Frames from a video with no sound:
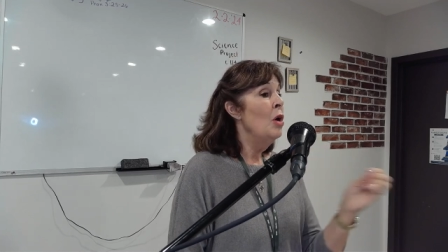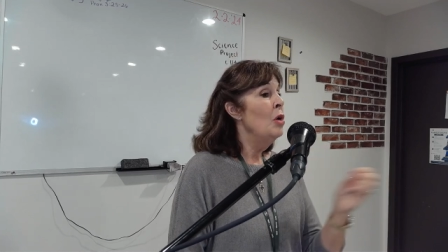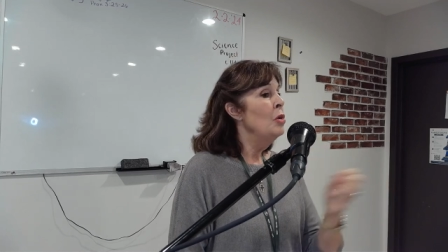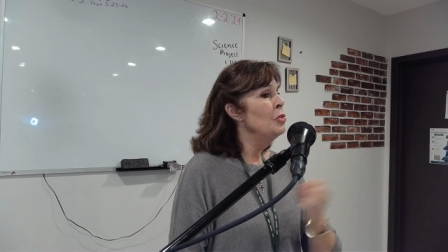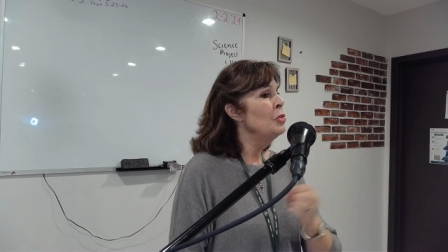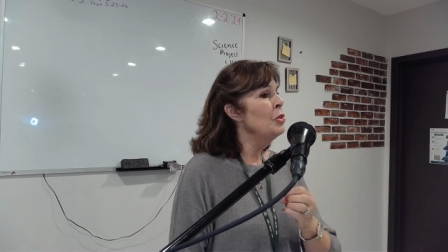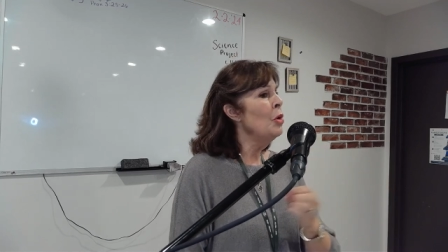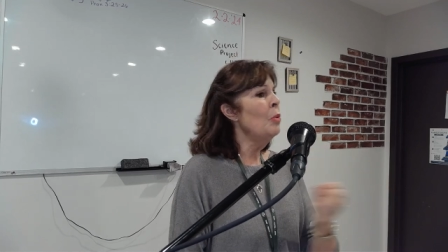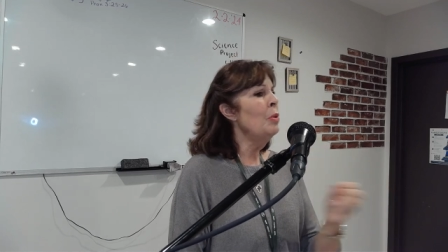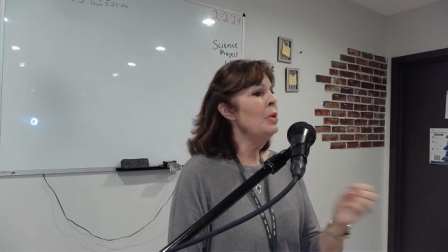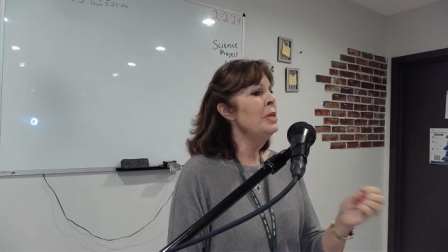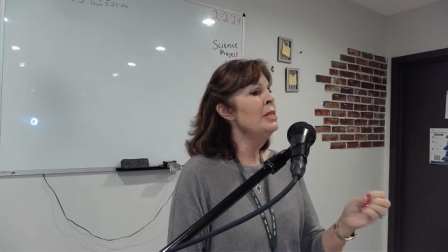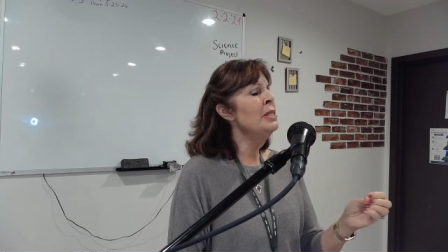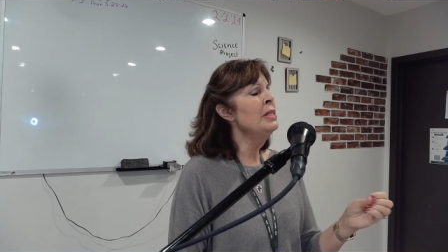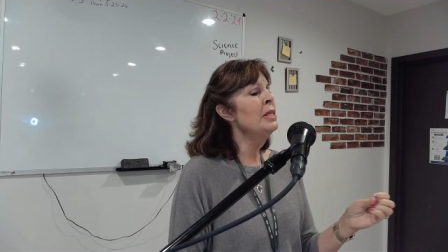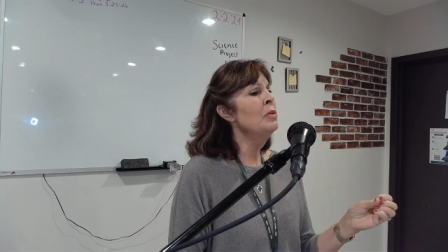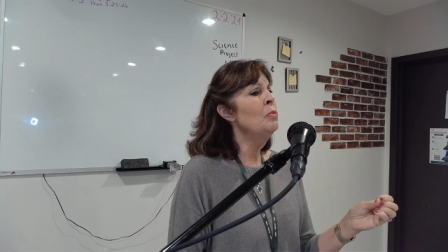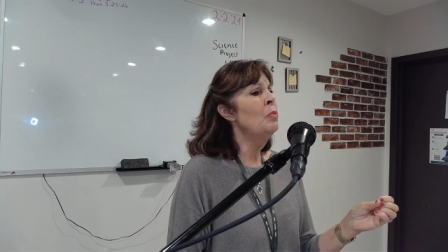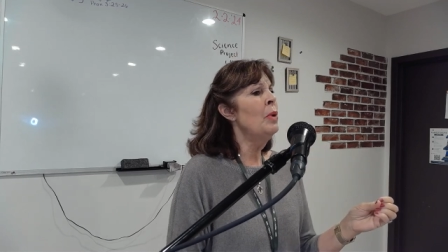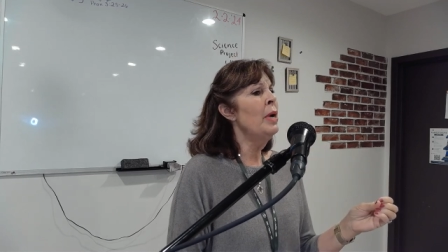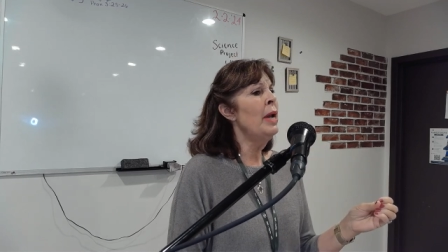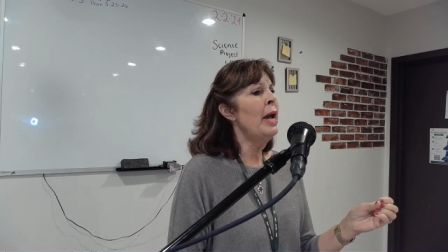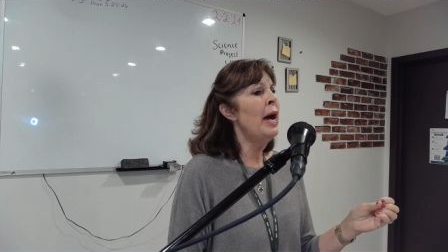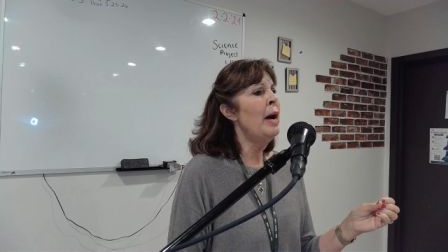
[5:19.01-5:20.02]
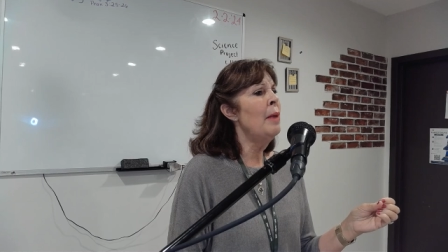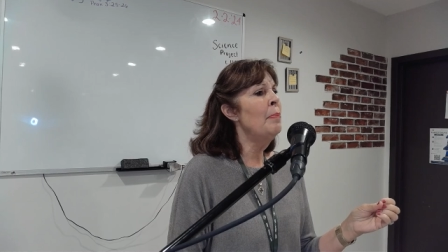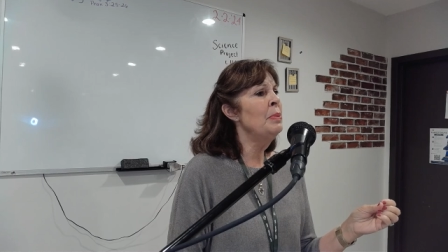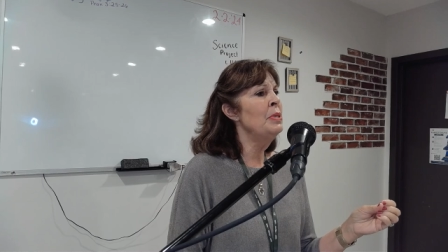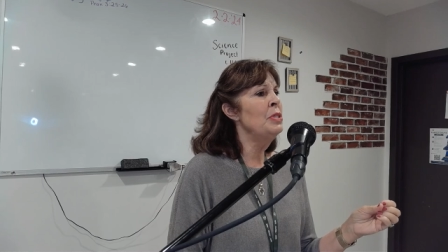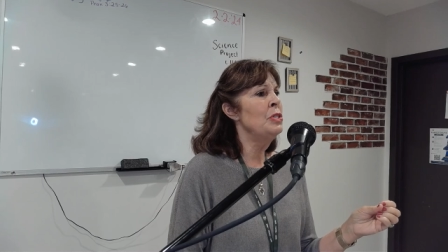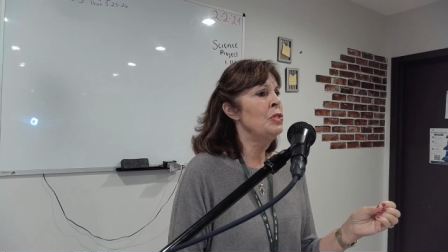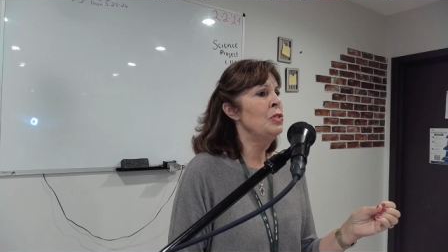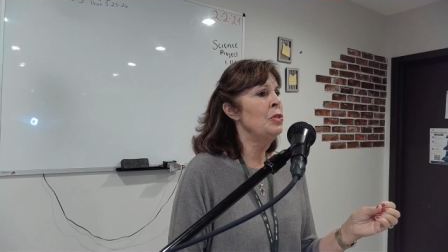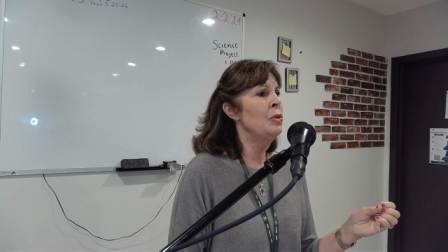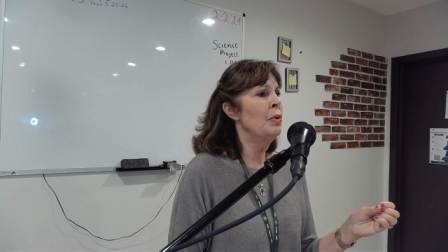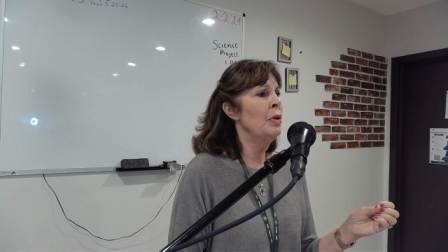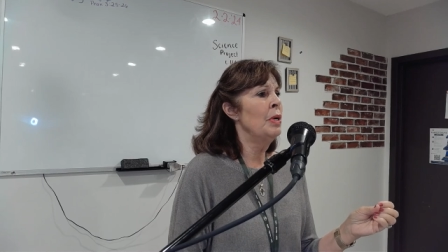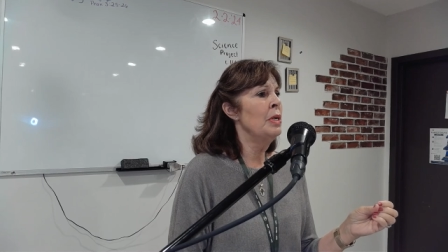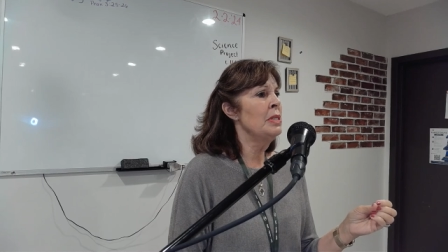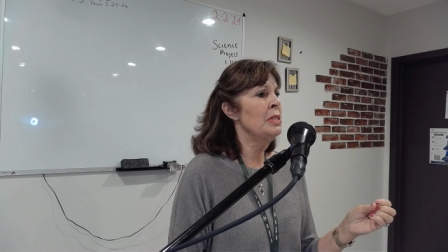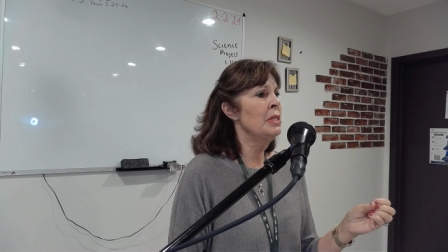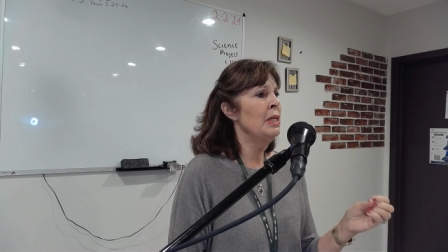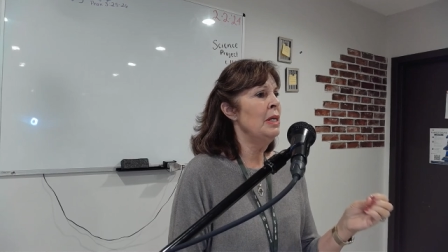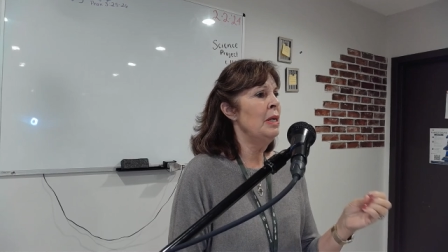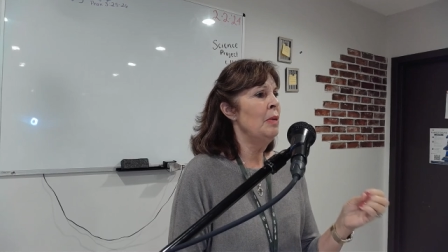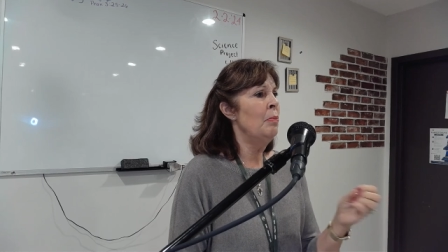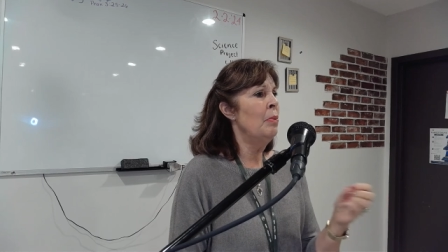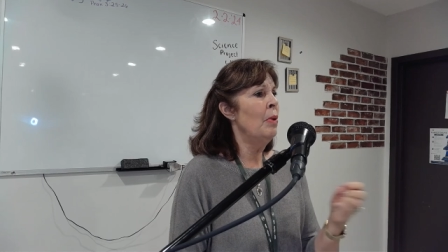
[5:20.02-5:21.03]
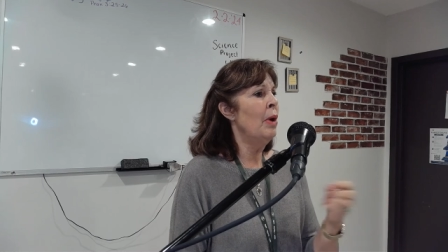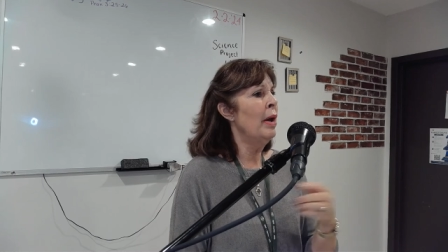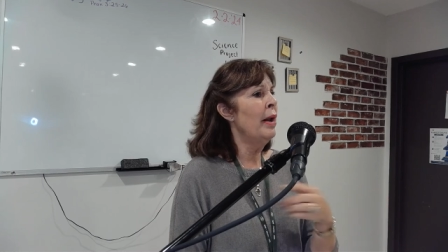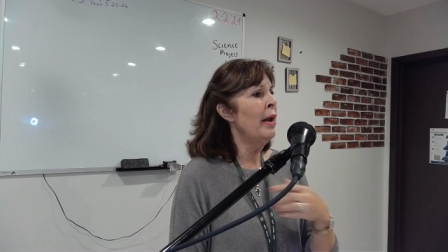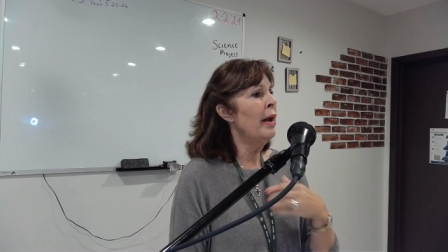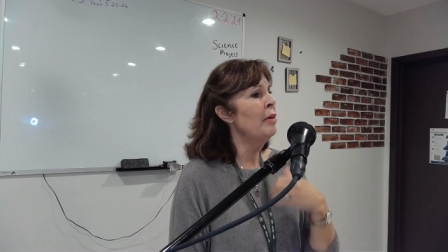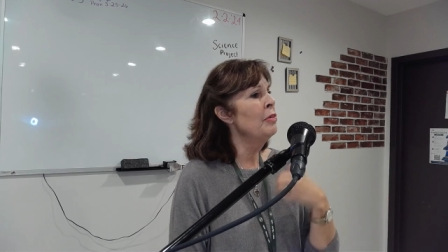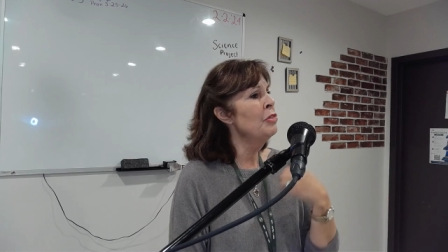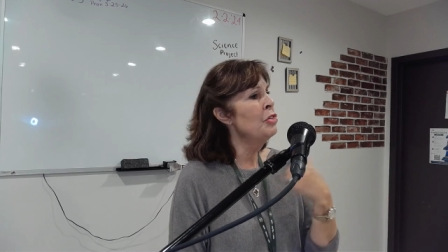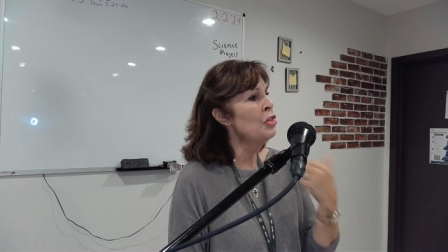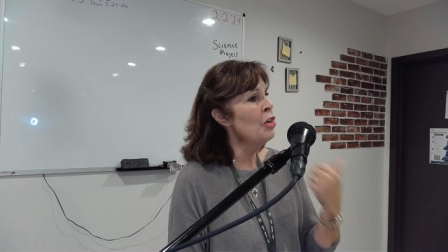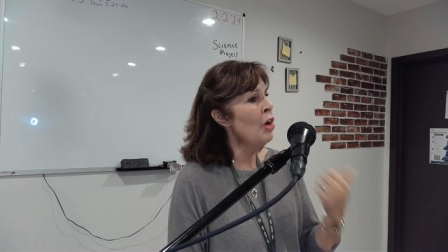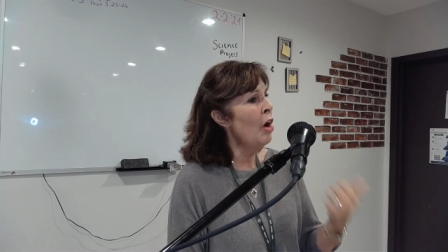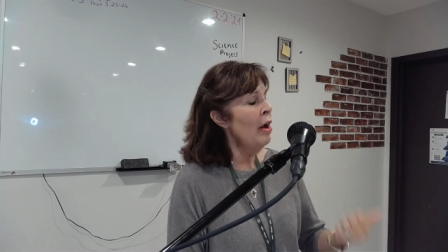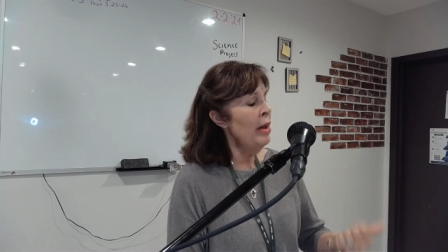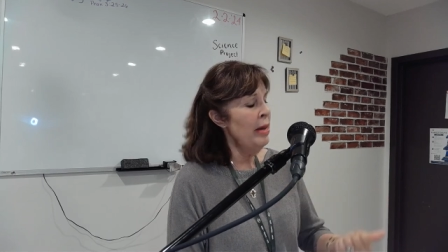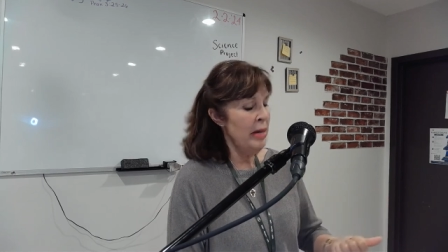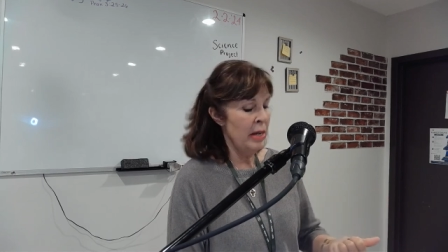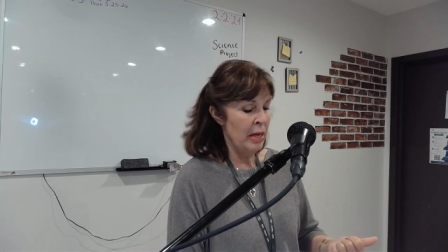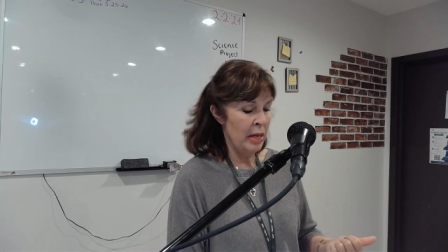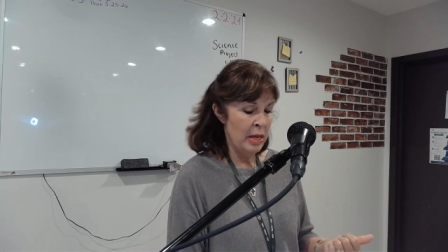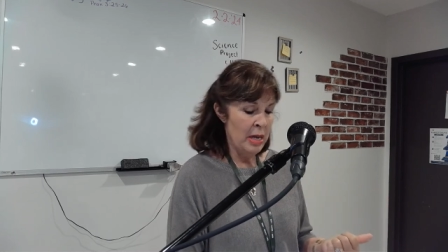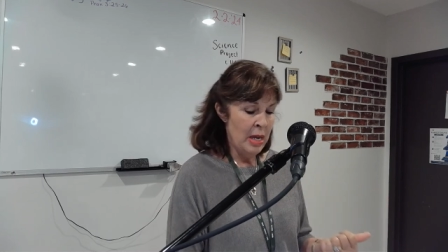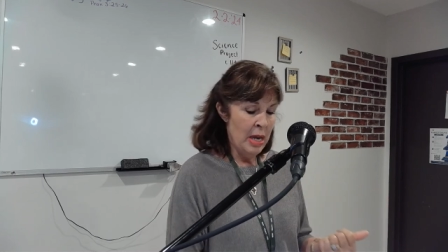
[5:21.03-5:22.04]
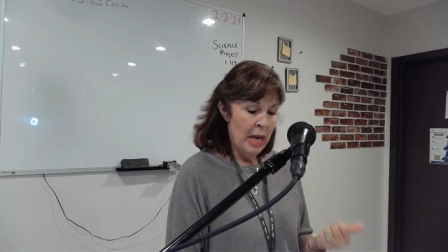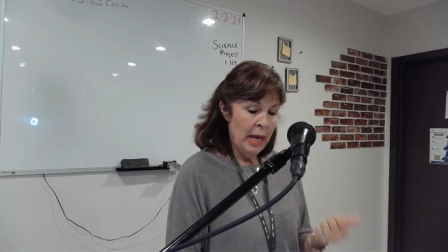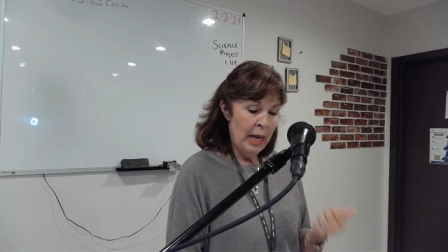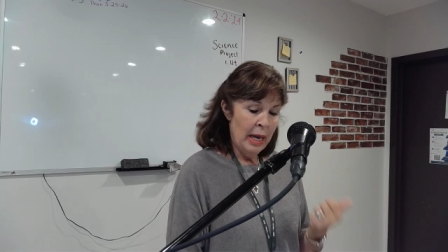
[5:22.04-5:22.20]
So he said, What happens to us? And he brought out China